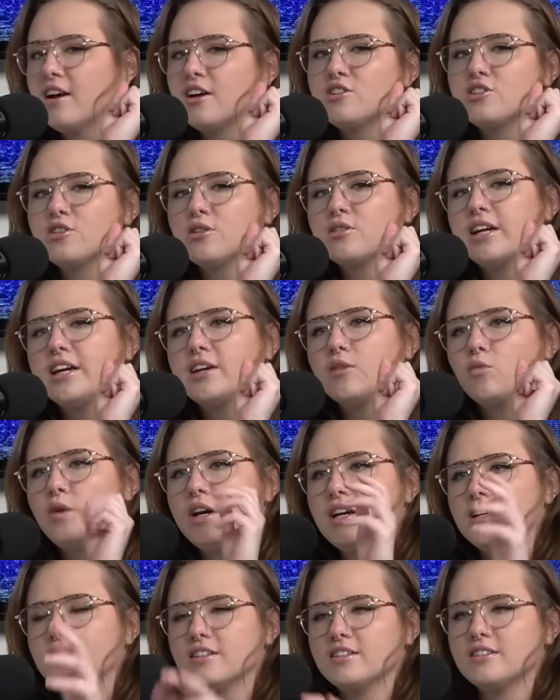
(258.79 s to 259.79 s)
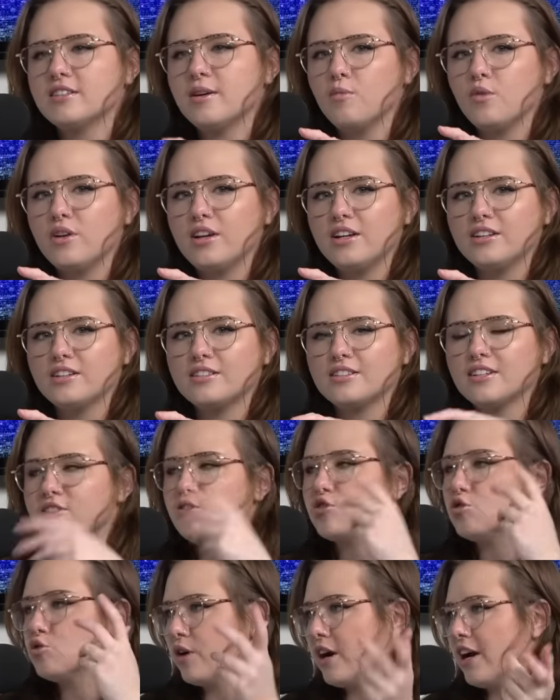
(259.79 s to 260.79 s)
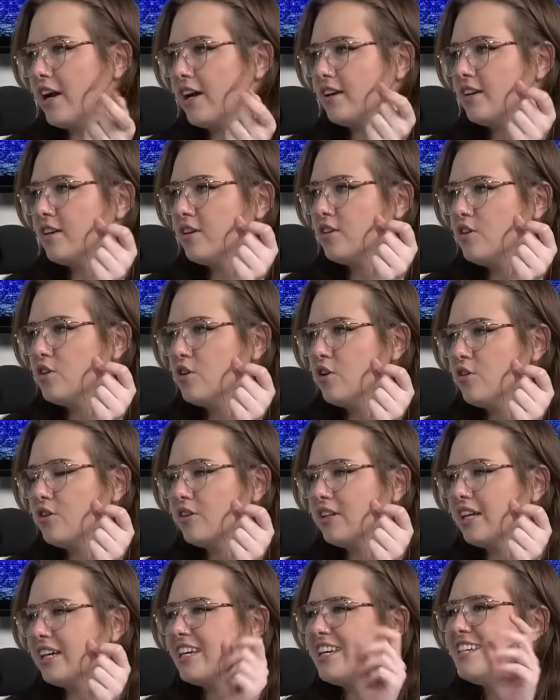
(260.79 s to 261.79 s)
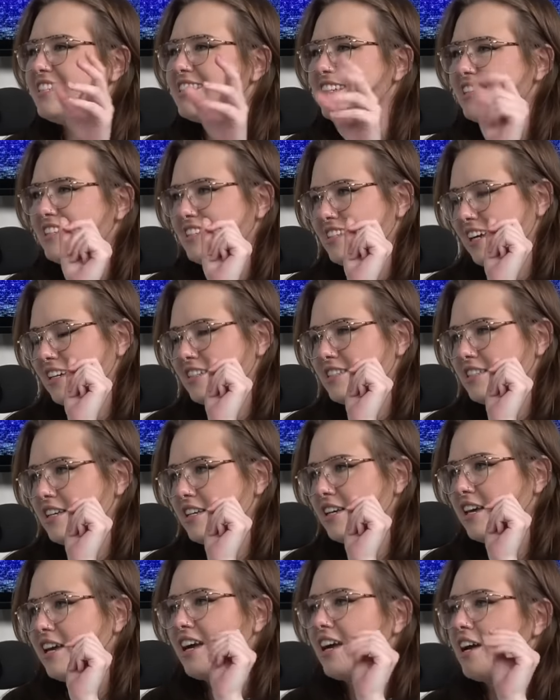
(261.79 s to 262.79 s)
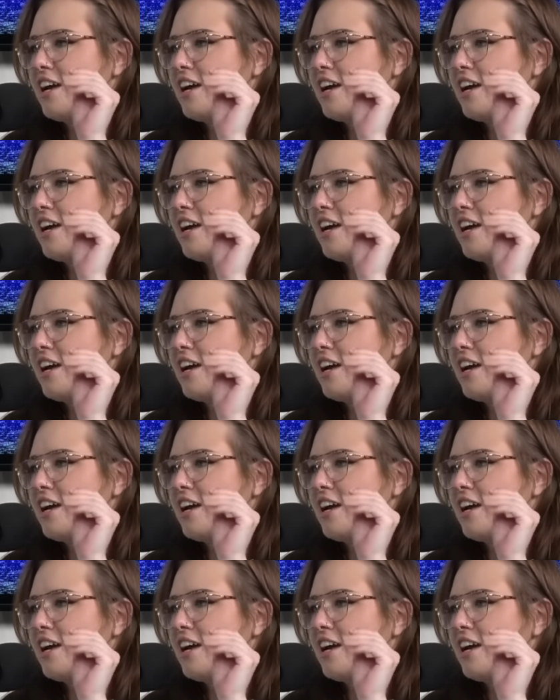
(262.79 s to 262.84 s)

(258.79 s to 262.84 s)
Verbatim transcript: So like when someone does drag, you know, they're like, is it a sex thing? Are y'all